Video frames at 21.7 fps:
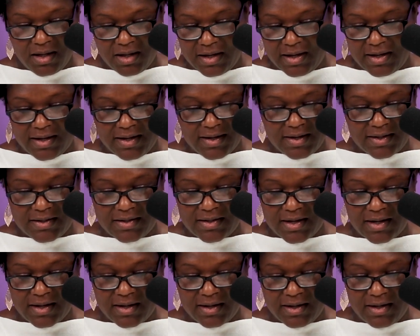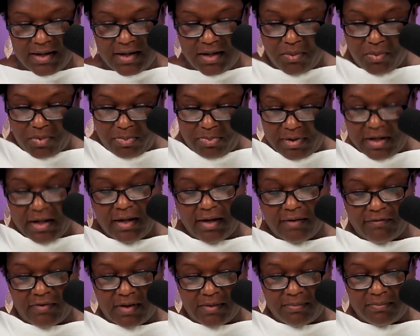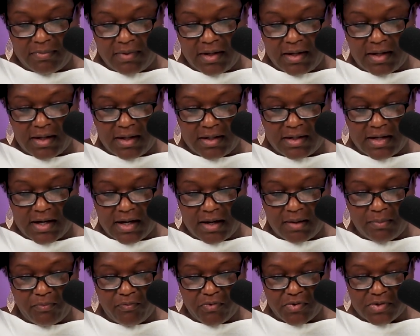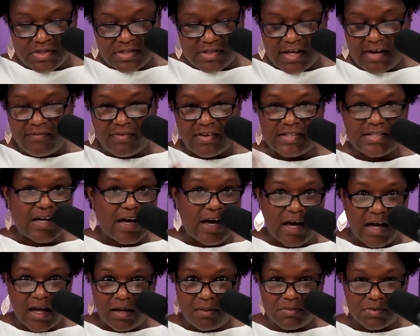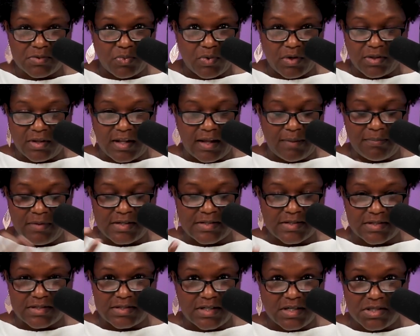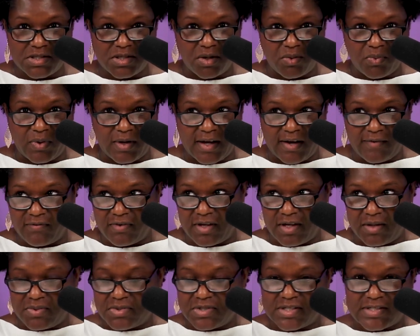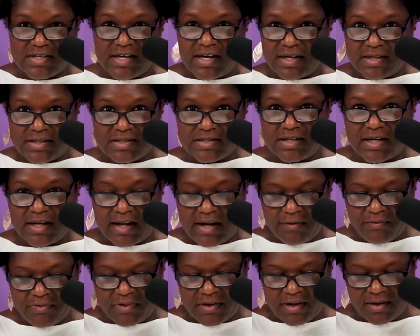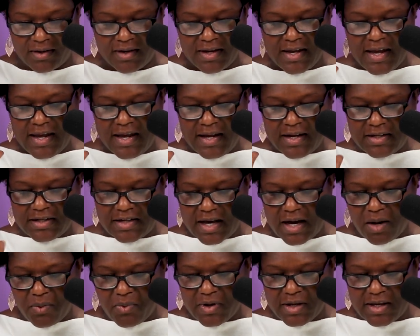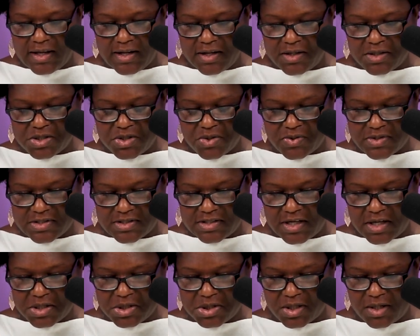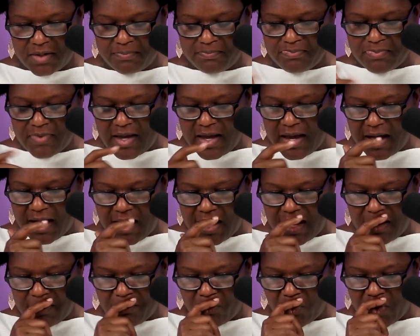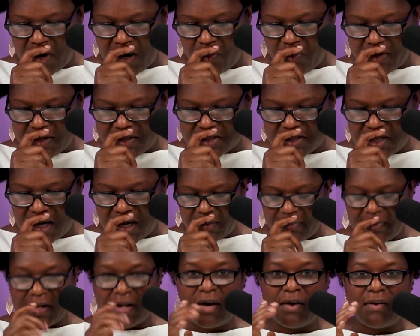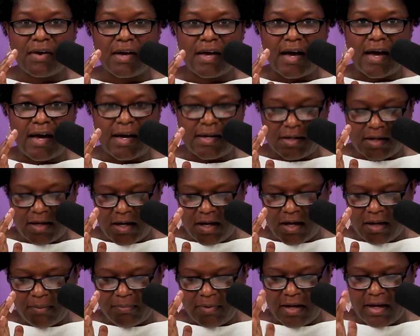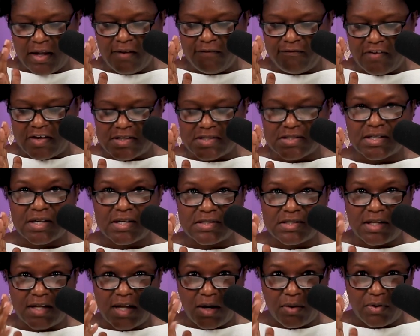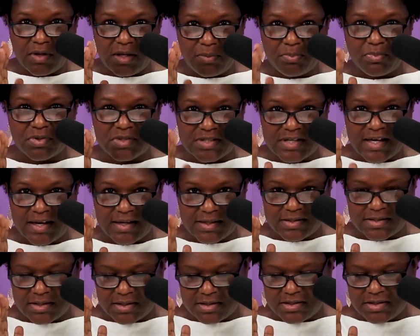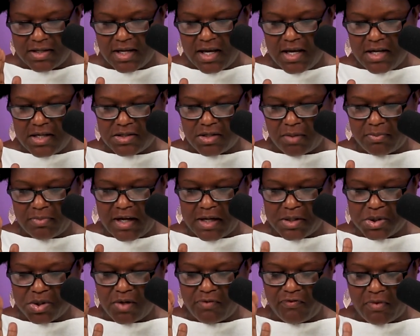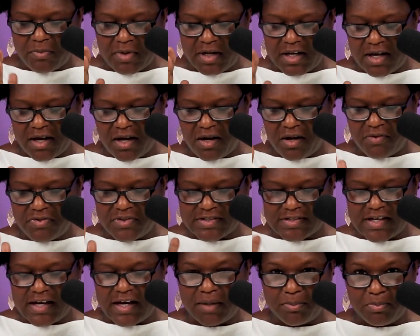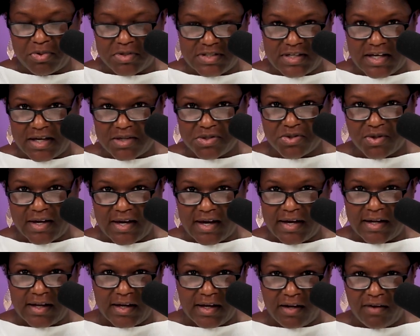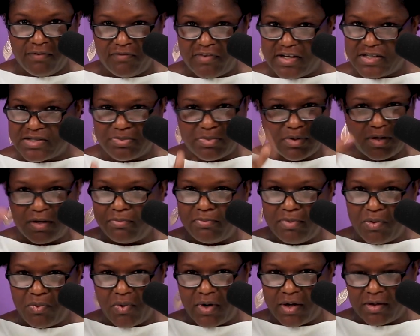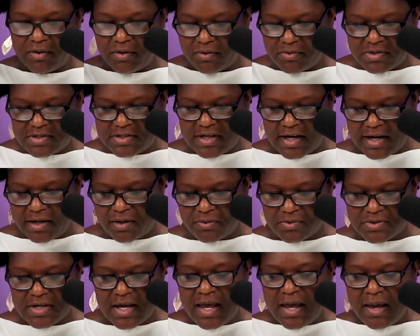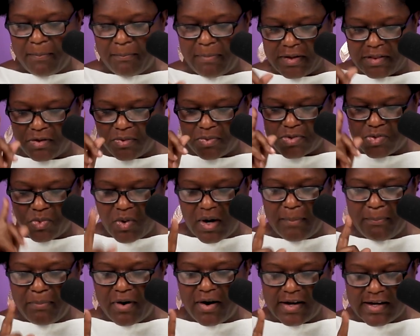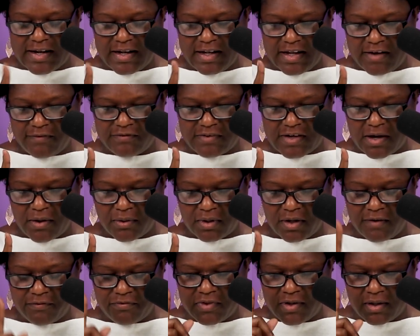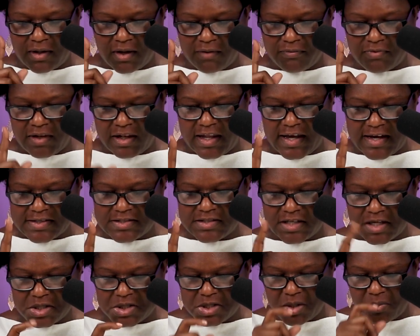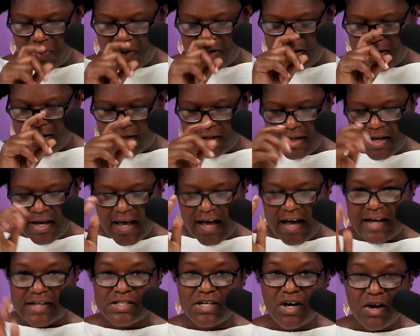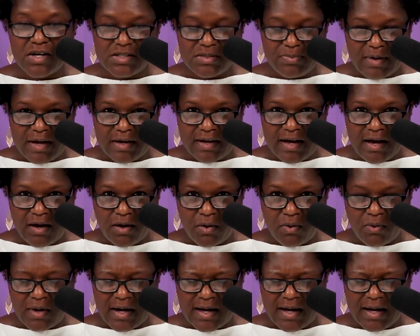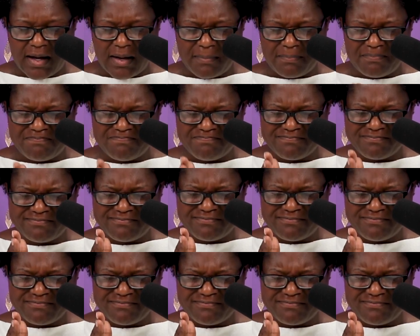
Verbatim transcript: And uh, he didn't repent of it. And um, for seven times, whether that means a season or whatever, he was just kind of sent out there. Now we're getting to a section um, where I want to about how God um, elevates us and how he protects us. So I'm not sure if I'm going to call this God protects or God elevates, but it'll be one of those titles. But there was one part I left out of the of the last section we did. I talked about how um,